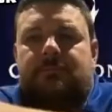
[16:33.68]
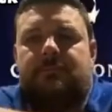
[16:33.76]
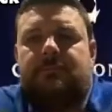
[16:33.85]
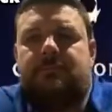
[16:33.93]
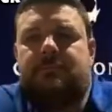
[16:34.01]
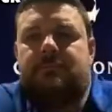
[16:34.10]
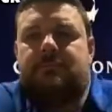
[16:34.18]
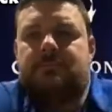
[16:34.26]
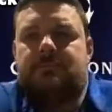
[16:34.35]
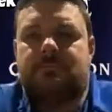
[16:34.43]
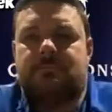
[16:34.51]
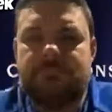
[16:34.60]

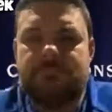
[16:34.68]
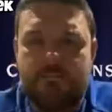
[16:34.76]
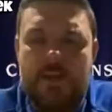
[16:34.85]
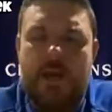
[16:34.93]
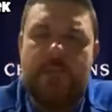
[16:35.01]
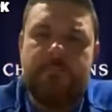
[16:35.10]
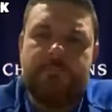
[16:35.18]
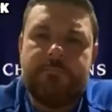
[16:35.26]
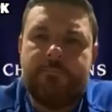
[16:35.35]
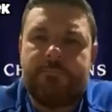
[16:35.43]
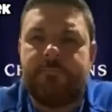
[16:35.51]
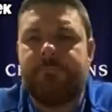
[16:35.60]

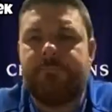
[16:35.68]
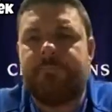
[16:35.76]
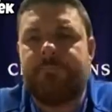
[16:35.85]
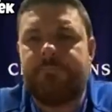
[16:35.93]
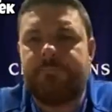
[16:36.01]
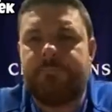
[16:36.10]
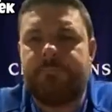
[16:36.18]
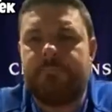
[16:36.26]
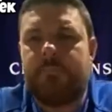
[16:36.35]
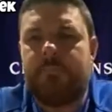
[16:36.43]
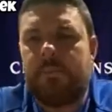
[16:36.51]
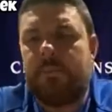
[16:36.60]

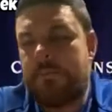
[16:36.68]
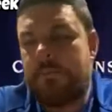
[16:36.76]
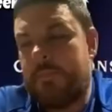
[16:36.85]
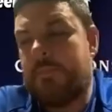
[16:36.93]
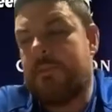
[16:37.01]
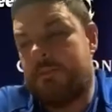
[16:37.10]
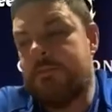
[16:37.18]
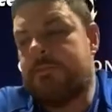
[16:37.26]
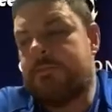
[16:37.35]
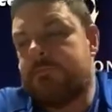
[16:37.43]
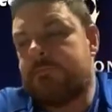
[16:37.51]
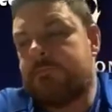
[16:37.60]

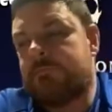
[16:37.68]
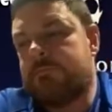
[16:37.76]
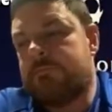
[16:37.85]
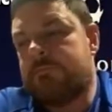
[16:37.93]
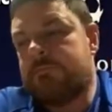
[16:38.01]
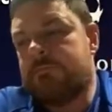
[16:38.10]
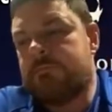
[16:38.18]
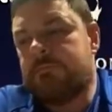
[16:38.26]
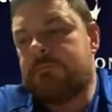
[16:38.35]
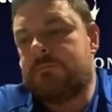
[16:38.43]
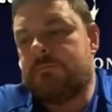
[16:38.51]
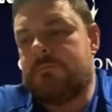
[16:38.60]

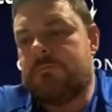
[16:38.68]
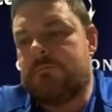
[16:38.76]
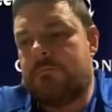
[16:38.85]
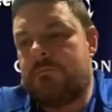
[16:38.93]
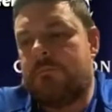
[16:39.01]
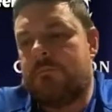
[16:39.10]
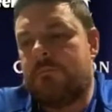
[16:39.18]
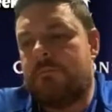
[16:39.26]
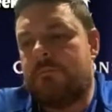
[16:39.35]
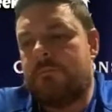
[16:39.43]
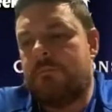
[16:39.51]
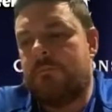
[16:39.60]

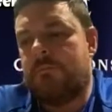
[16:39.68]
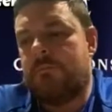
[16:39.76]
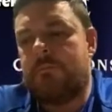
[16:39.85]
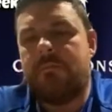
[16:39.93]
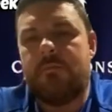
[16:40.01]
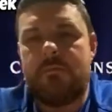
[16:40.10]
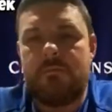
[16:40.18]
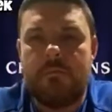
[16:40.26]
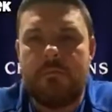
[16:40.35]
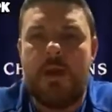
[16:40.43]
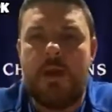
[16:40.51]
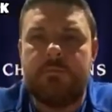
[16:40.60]

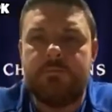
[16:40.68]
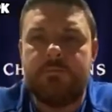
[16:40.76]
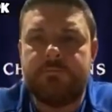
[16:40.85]
(silent)